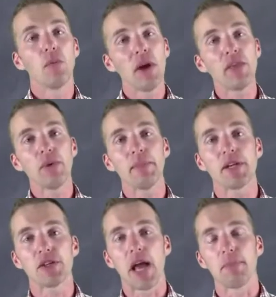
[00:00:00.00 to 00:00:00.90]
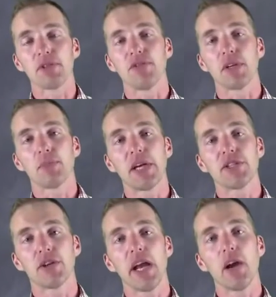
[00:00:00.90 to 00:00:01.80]
The way that we measure atmospheric
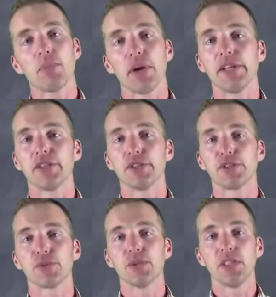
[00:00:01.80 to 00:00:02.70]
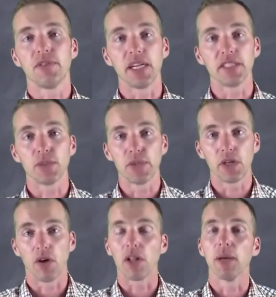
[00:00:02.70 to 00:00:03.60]
pressure, air pressure, is through a device that we
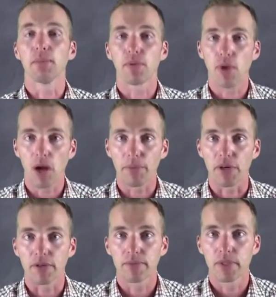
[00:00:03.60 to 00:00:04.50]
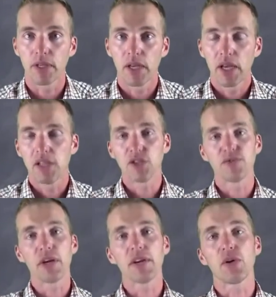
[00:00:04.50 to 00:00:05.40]
call a barometer. And just
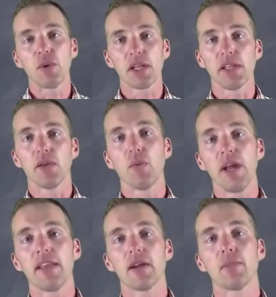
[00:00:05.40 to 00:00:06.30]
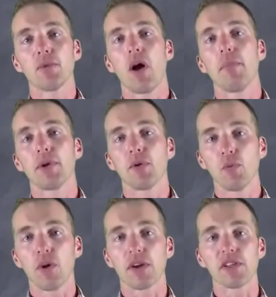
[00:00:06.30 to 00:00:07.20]
very quickly, the way that a barometer
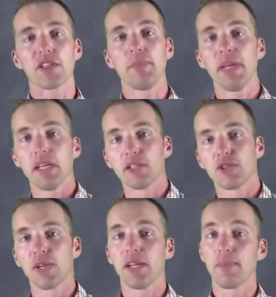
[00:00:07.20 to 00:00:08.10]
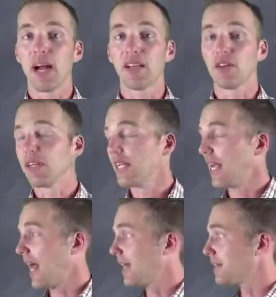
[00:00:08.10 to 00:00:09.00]
works can be illustrated by looking
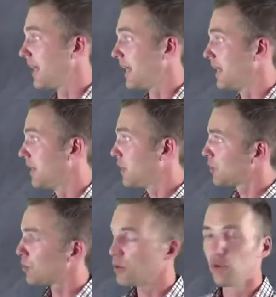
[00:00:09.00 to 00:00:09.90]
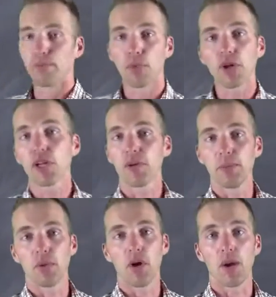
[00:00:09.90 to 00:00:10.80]
at a crude mercury
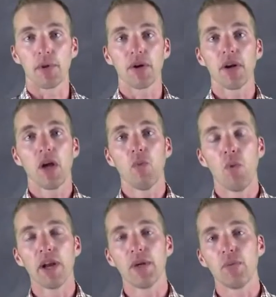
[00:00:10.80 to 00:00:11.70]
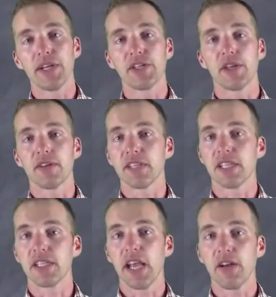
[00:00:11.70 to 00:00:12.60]
barometer, one in which there is a
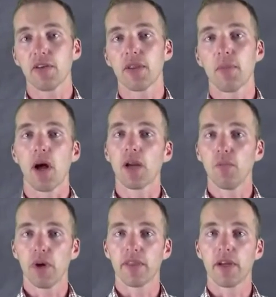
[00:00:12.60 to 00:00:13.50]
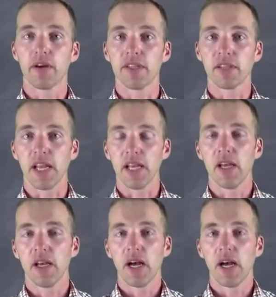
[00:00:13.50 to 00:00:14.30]
container at the bottom where there is a